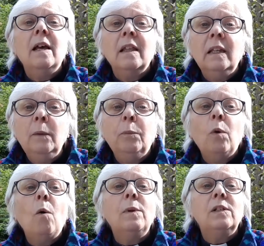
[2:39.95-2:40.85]
that he
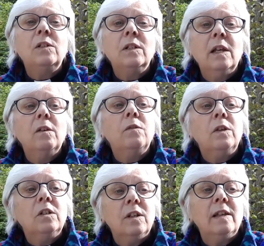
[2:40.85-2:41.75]
promised to give
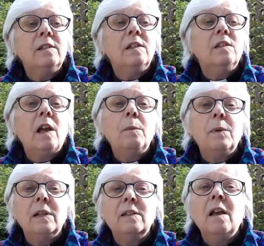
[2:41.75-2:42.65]
to his
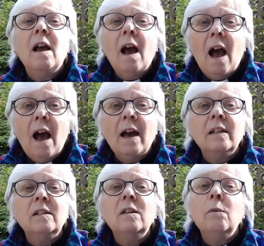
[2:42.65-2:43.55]
disciples
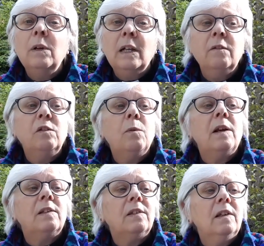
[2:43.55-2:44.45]
and will give to
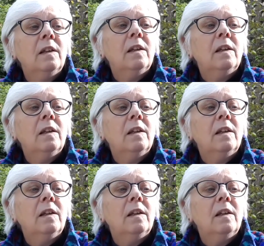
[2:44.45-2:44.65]
us,